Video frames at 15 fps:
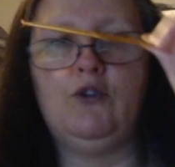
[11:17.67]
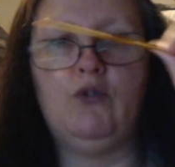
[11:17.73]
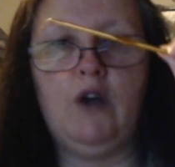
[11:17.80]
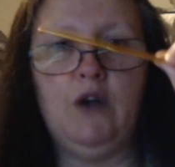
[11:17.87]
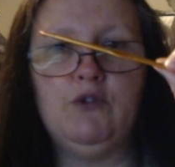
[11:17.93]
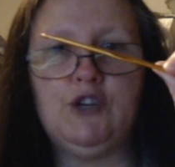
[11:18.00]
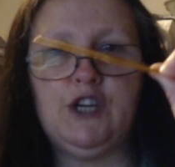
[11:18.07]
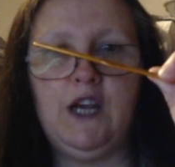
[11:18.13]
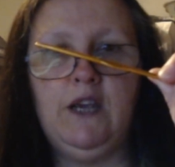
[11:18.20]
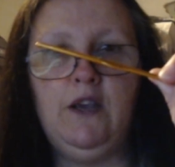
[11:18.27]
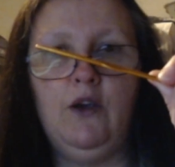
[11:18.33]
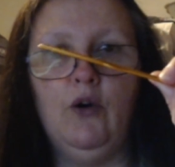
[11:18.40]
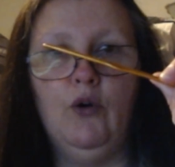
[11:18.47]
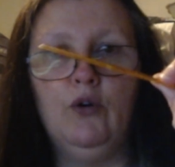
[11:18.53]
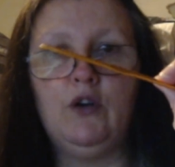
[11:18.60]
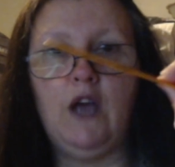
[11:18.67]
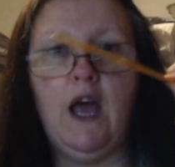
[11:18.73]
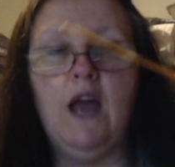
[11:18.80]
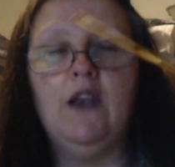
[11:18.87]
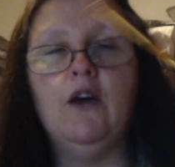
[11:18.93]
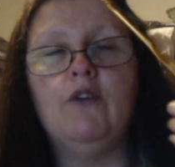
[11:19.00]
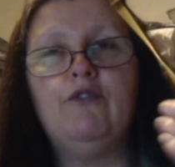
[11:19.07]
crochet hook,
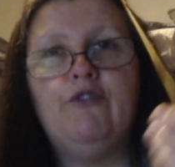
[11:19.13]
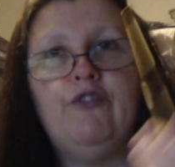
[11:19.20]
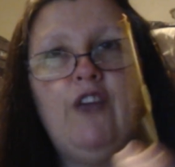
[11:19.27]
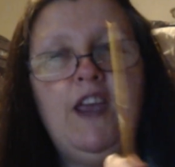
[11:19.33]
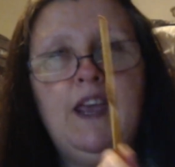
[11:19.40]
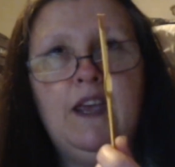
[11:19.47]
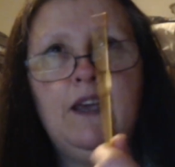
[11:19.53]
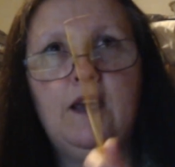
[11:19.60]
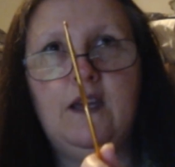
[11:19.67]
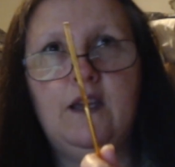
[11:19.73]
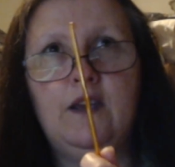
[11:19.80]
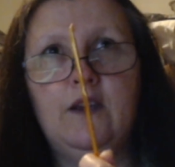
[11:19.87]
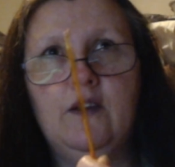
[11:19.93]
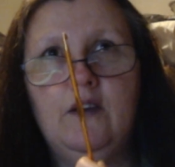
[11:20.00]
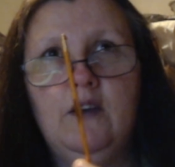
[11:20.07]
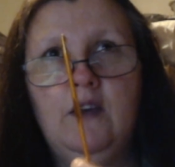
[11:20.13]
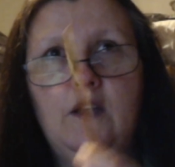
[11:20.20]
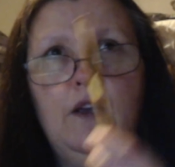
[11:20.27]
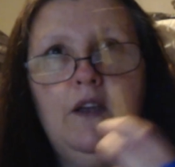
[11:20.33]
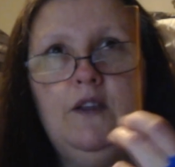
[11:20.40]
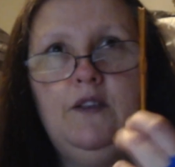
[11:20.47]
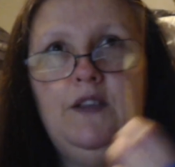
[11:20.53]
and I think
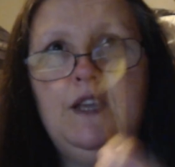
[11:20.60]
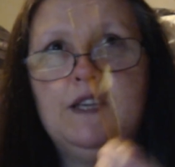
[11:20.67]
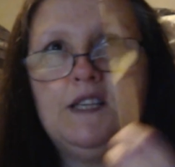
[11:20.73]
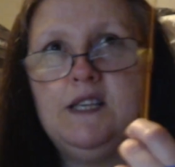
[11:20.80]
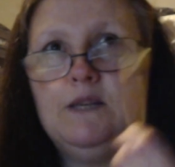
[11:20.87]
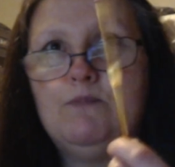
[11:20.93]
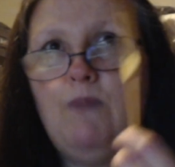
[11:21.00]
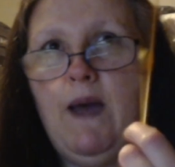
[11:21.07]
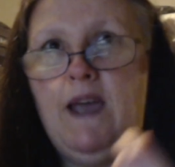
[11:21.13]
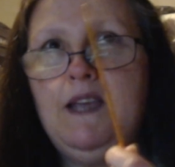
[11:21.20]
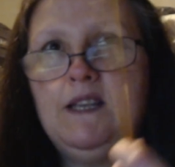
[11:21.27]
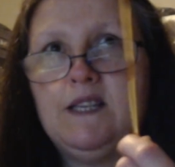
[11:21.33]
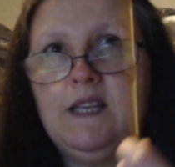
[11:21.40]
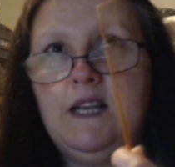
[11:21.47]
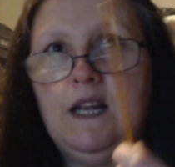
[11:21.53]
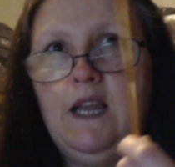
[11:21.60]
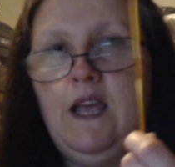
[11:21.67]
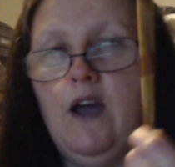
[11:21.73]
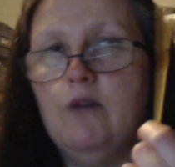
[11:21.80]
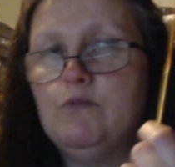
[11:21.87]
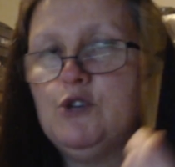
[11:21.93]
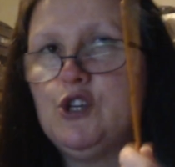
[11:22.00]
this is
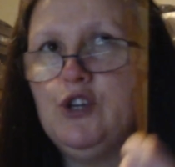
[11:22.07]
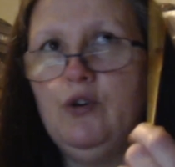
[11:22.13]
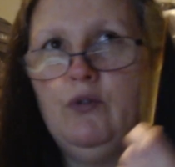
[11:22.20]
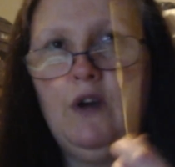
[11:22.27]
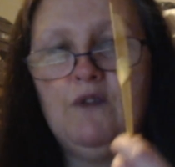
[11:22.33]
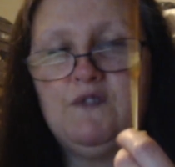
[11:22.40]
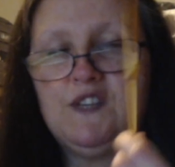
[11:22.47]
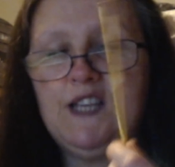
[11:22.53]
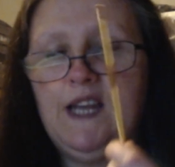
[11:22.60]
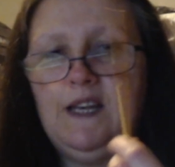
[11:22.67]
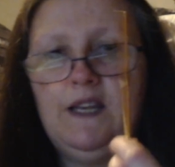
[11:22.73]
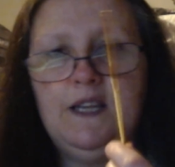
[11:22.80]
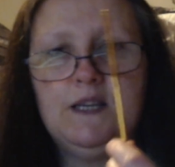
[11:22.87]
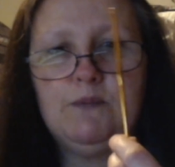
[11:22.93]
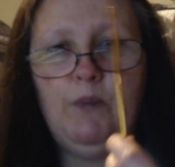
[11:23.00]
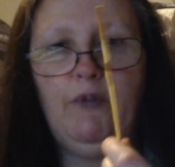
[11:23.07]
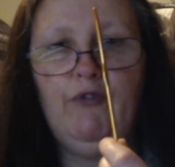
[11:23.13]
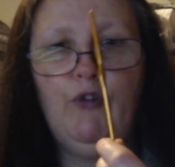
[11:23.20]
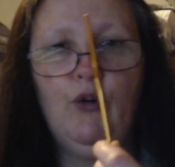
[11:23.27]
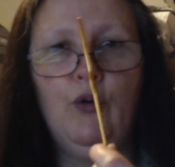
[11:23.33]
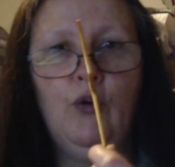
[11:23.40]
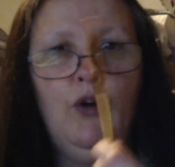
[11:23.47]
basically, I'm sure I've said this
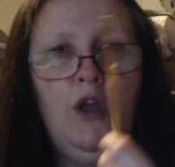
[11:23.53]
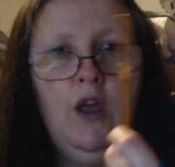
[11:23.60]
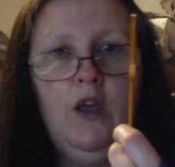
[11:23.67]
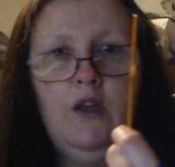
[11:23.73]
before,